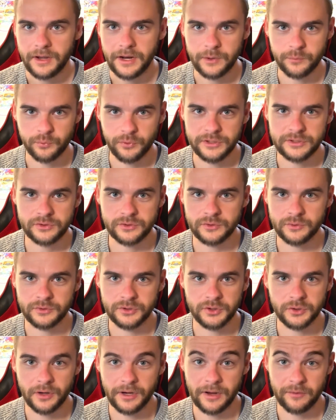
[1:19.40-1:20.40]
and it brings you
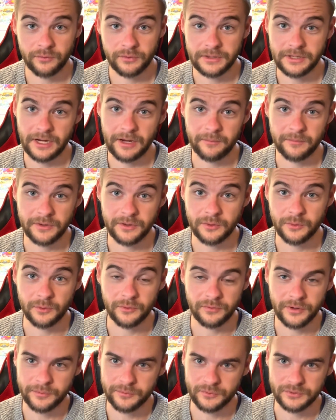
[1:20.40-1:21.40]
joy every time you
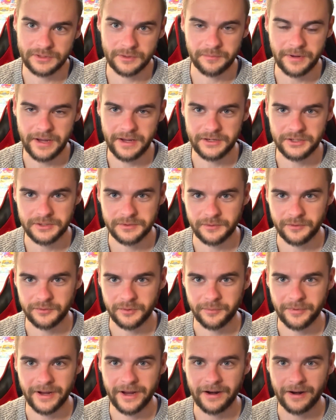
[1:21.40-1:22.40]
flip to the page of
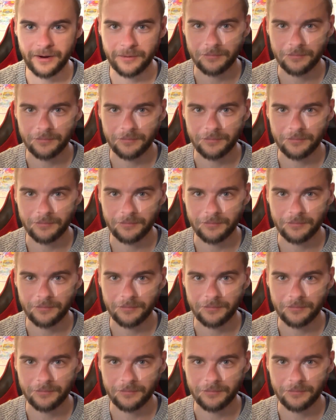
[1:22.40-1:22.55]
your binder.